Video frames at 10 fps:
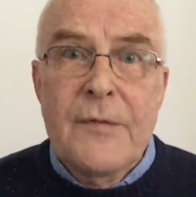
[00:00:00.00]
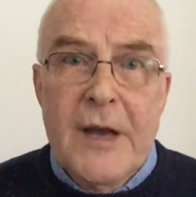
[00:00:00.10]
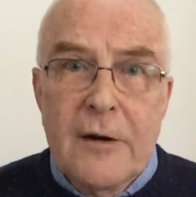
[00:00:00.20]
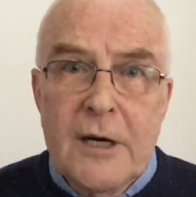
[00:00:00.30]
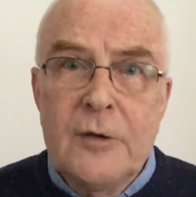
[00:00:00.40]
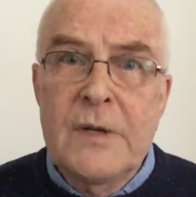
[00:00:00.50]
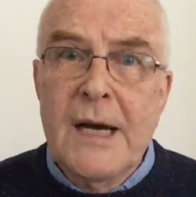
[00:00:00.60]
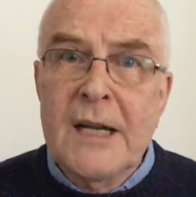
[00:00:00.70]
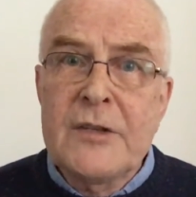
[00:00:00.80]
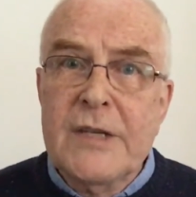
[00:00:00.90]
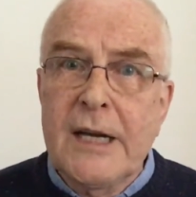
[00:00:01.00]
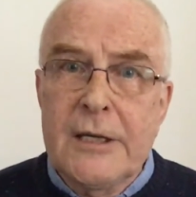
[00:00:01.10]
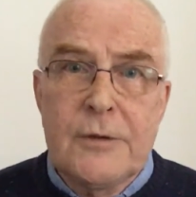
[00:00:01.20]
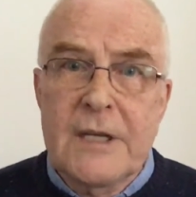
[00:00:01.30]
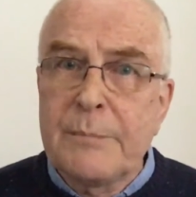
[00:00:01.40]
their own
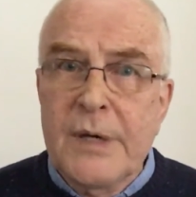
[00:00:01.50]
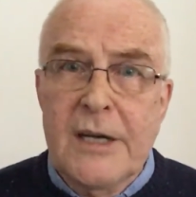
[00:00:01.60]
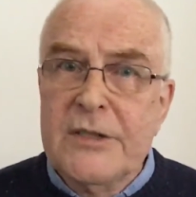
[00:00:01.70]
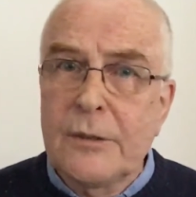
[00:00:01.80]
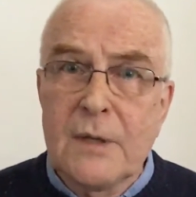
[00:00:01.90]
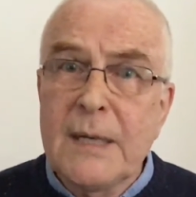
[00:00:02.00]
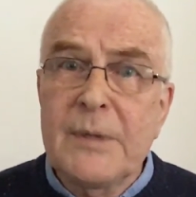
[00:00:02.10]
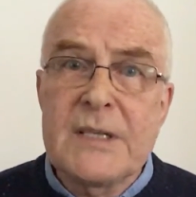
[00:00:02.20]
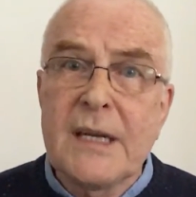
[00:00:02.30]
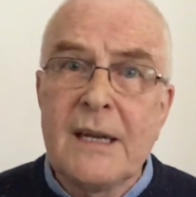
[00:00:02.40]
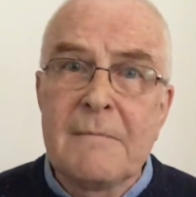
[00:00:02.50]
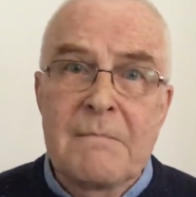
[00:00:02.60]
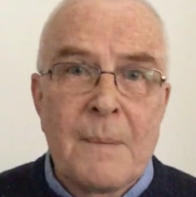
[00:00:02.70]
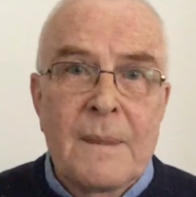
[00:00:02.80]
undiluted personal liberty,